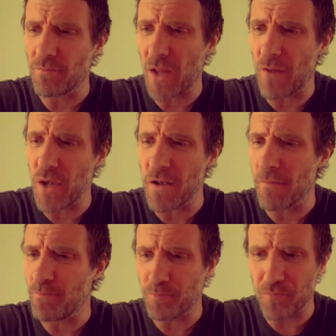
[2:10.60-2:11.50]
I
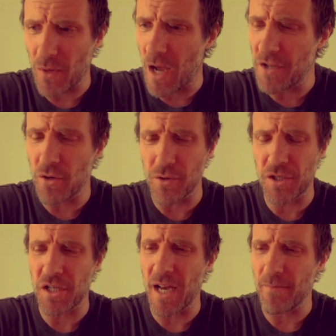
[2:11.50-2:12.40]
think, and you're the
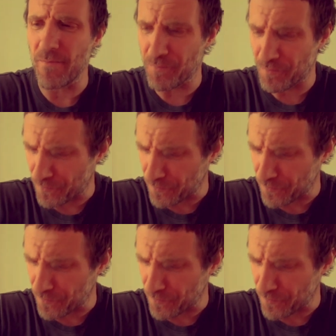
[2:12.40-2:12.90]
same.